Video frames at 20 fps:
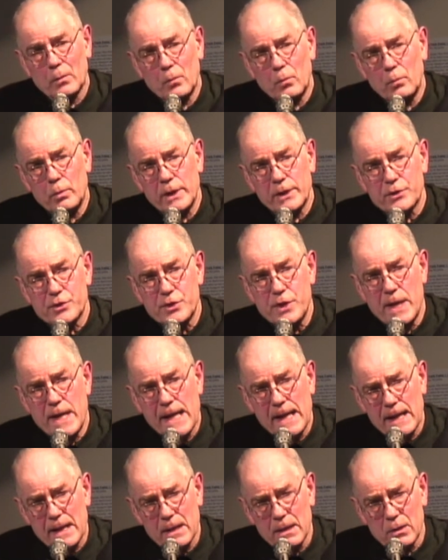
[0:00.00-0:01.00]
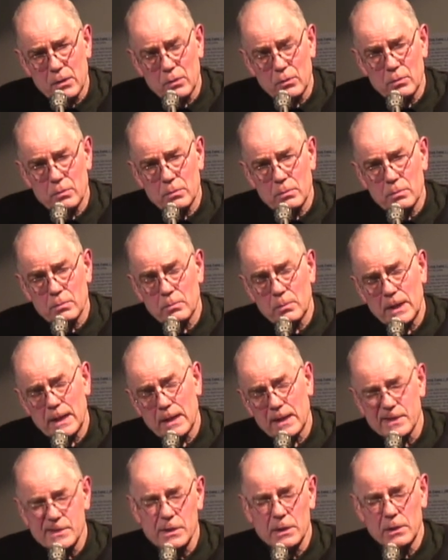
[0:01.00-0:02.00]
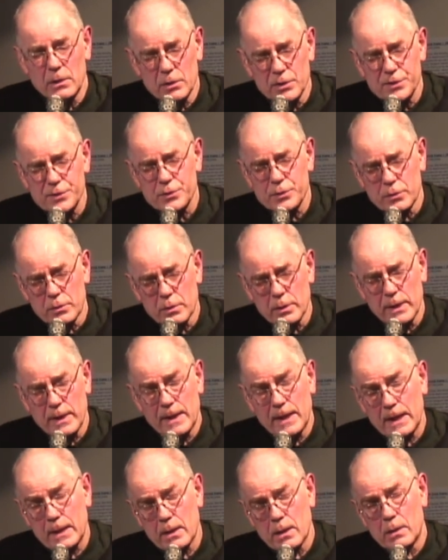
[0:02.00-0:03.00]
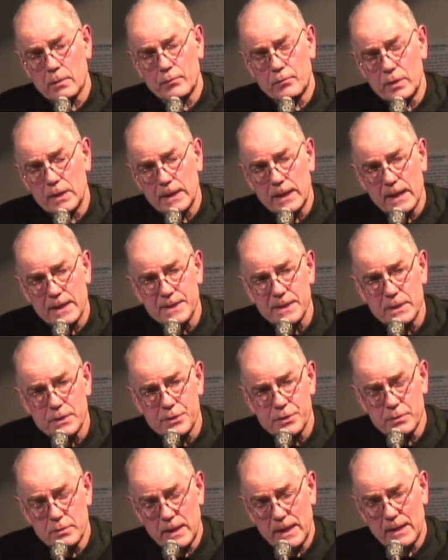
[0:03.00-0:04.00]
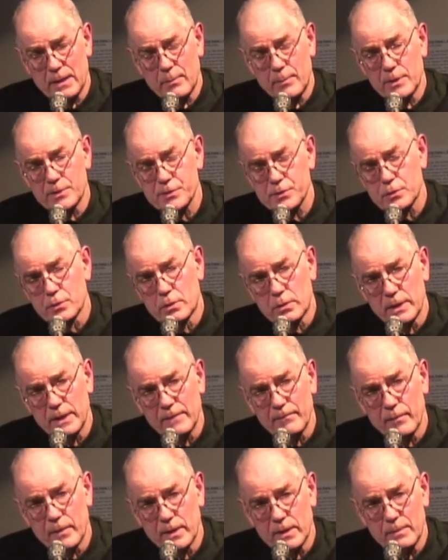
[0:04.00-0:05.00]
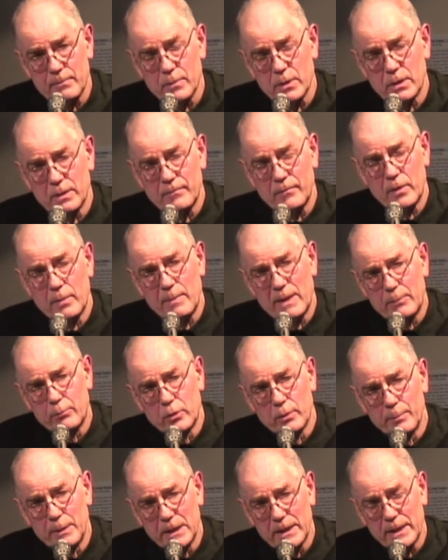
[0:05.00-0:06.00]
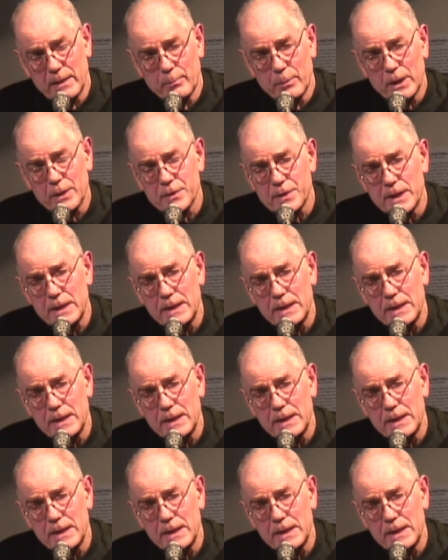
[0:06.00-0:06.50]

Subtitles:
which now, well, it's a long story and I can't really get into now, the story of the memorabilia, but